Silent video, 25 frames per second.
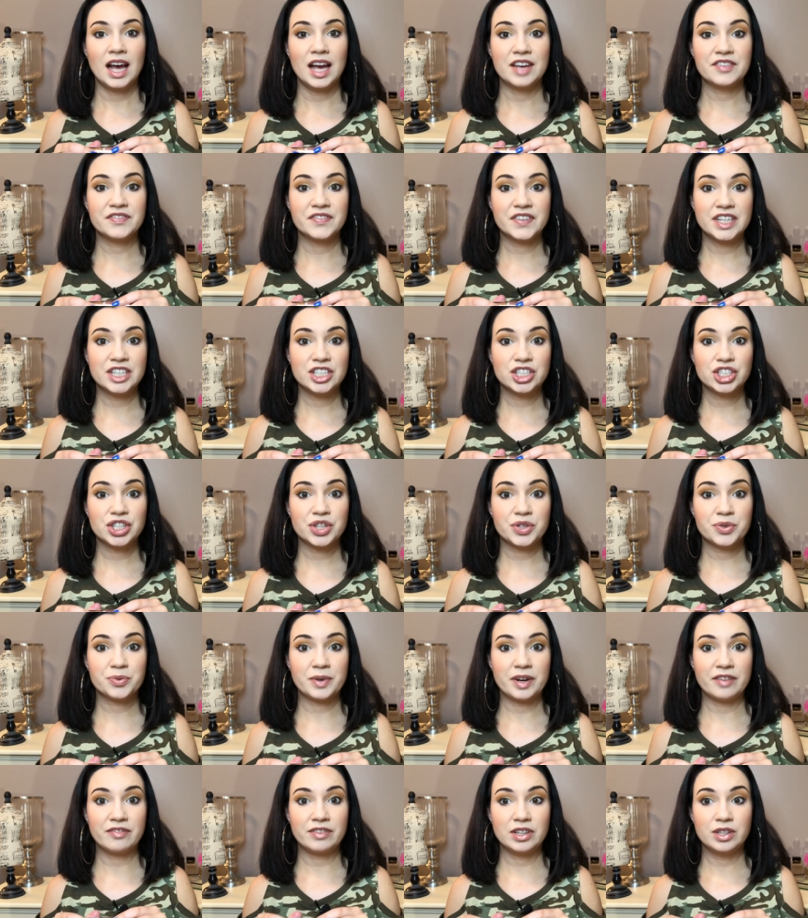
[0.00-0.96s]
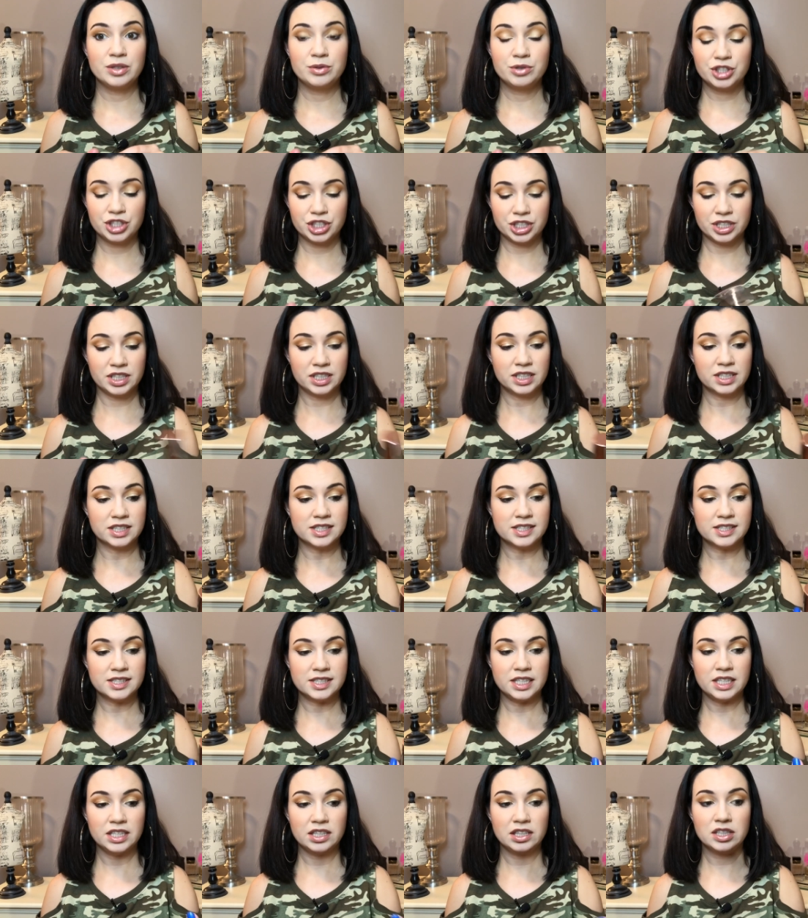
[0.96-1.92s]
I finished the Revolution
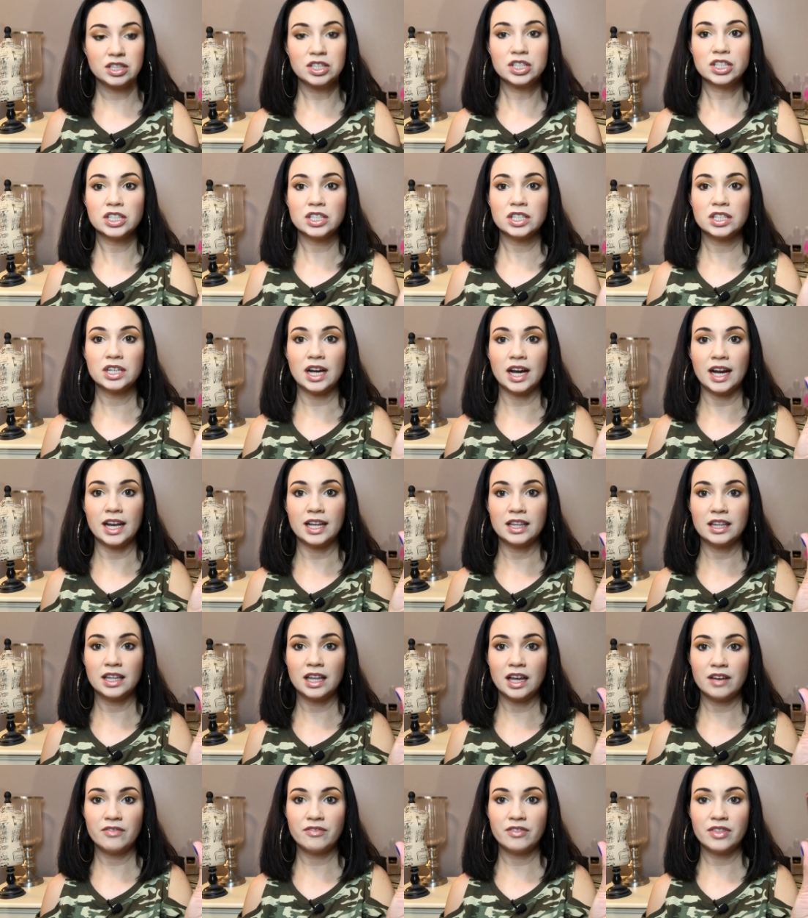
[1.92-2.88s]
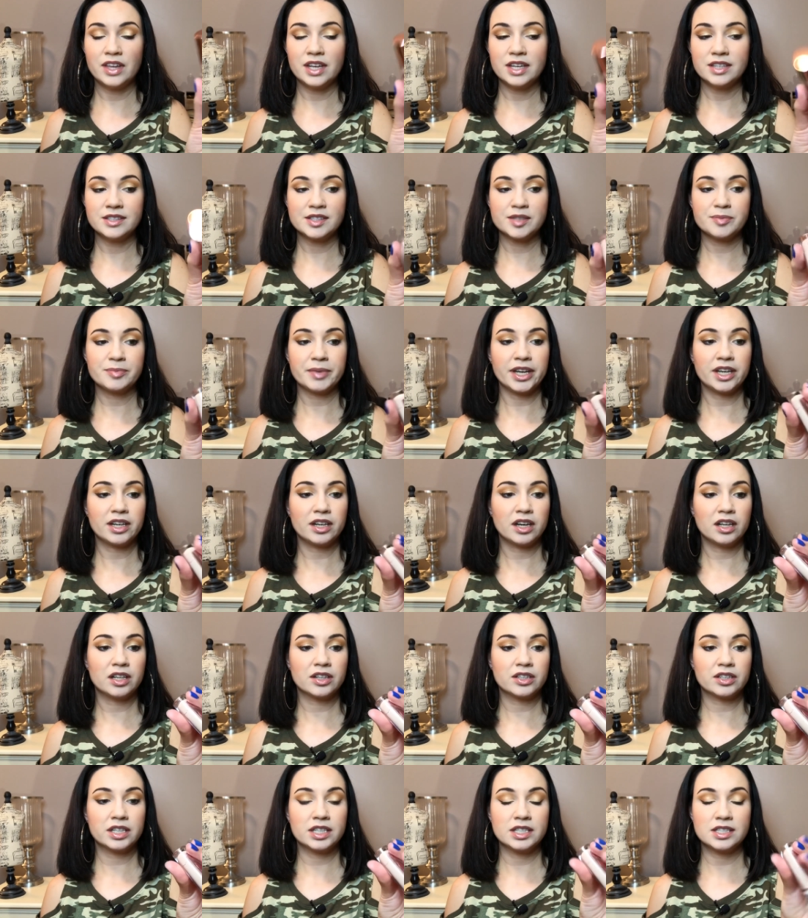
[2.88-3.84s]
concealer. I love this. My
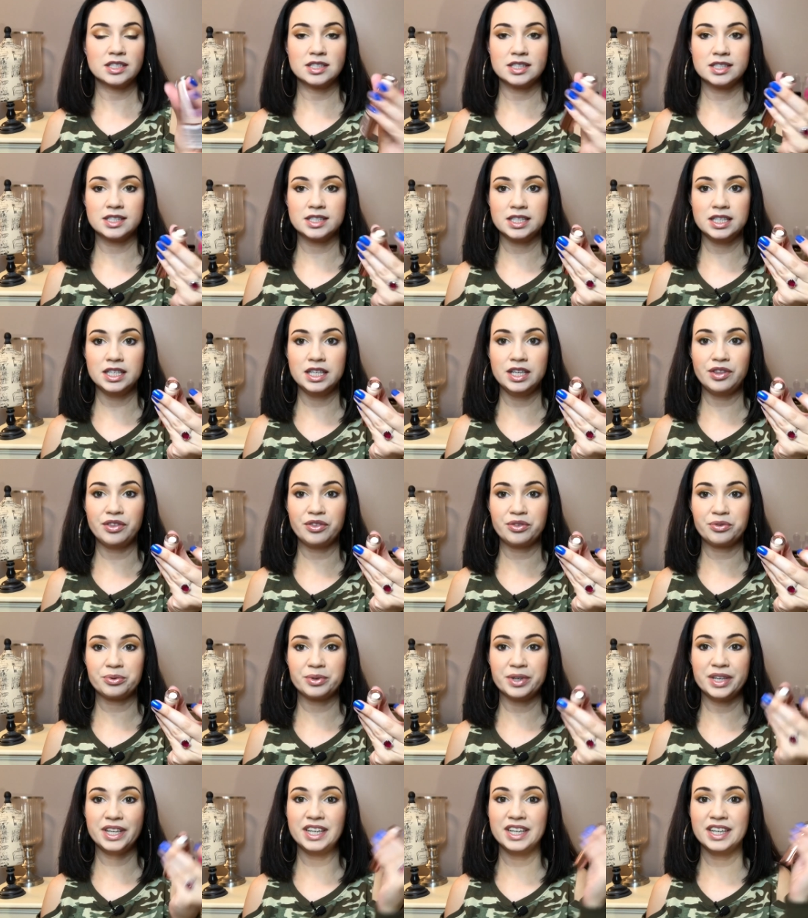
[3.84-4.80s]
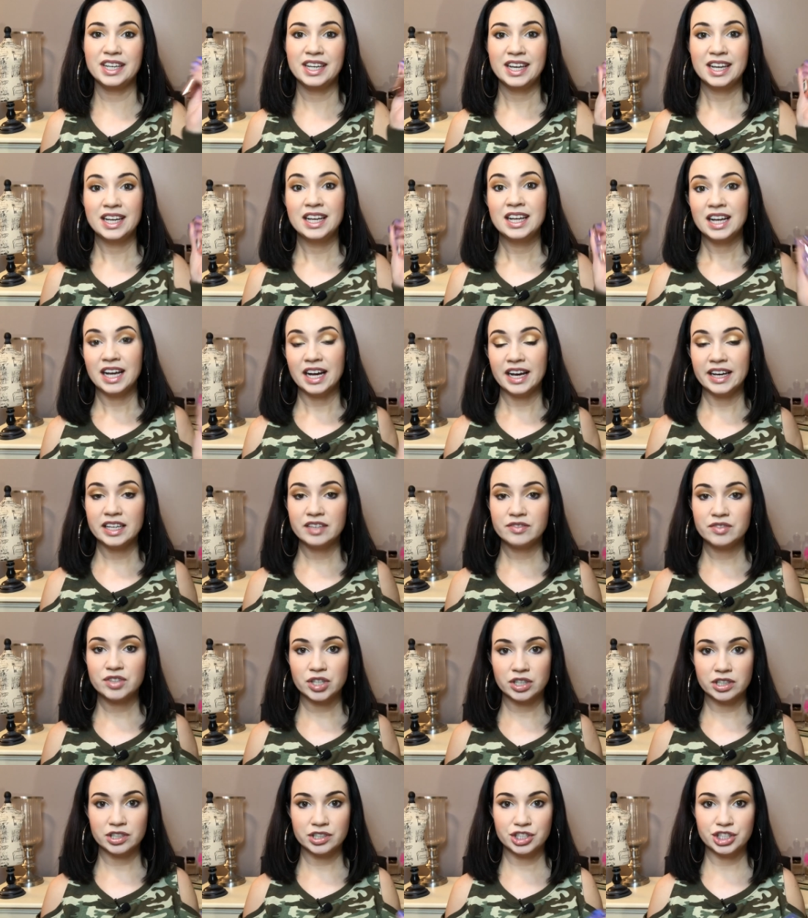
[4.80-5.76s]
color is C three. I have
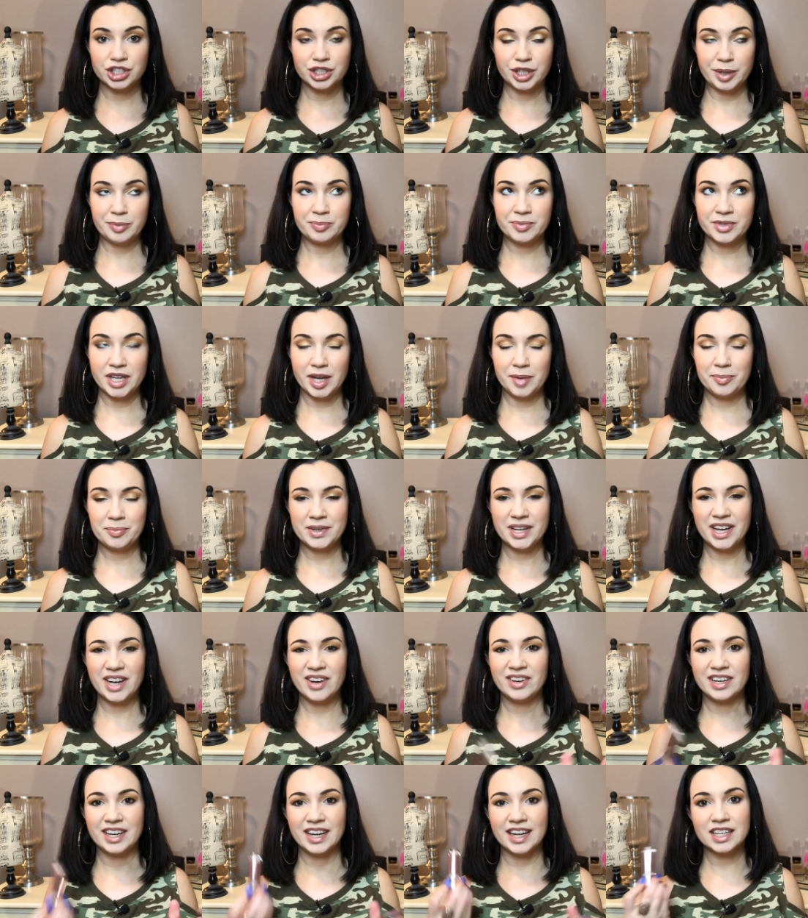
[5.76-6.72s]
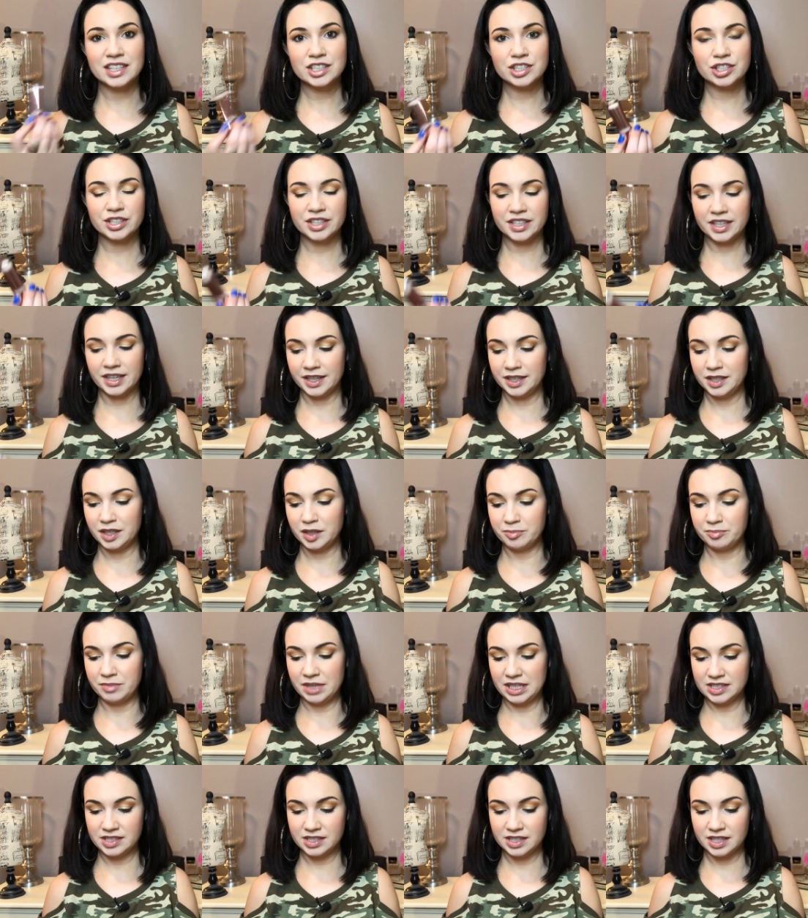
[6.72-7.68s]
Tarte Shape Tape now, and I actually kind of
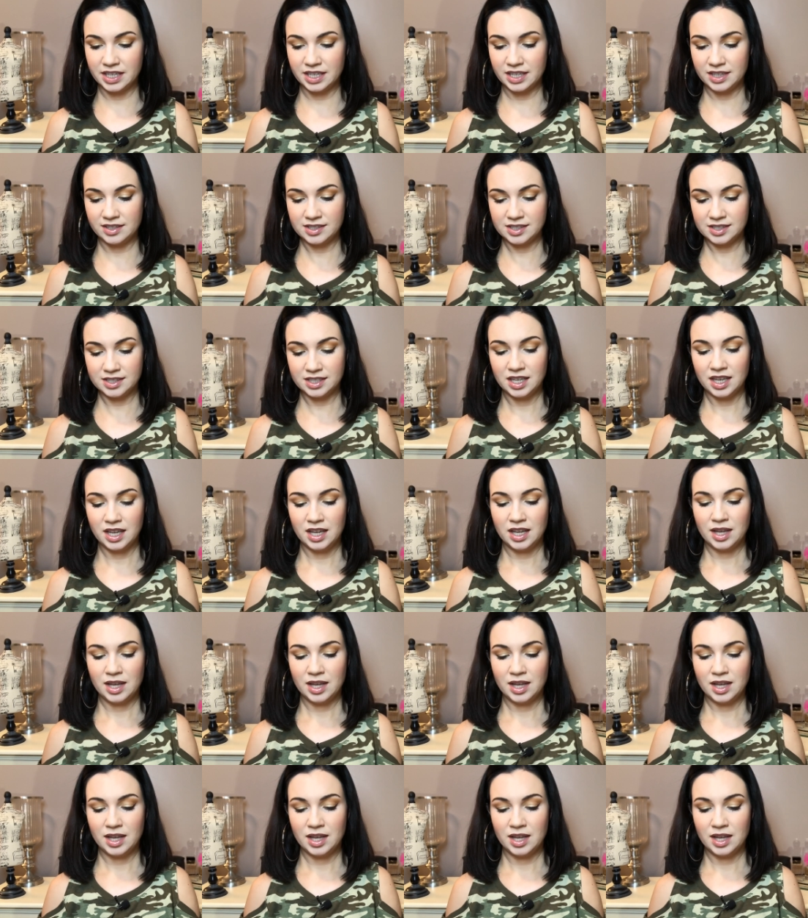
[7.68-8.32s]
miss this,